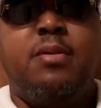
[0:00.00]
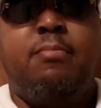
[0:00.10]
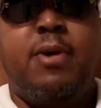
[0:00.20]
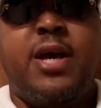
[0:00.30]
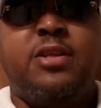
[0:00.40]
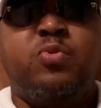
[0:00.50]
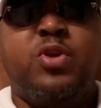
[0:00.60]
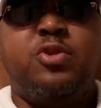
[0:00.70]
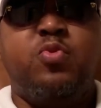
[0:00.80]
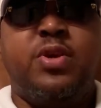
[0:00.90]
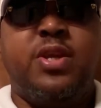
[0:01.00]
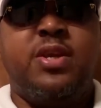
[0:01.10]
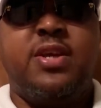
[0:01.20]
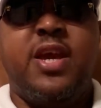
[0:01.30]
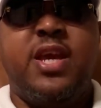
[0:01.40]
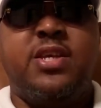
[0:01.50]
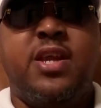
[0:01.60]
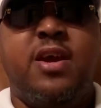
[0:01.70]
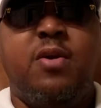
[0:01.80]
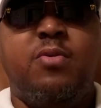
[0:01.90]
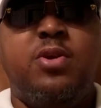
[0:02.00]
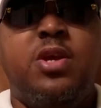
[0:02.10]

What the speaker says: -120. Cash that out.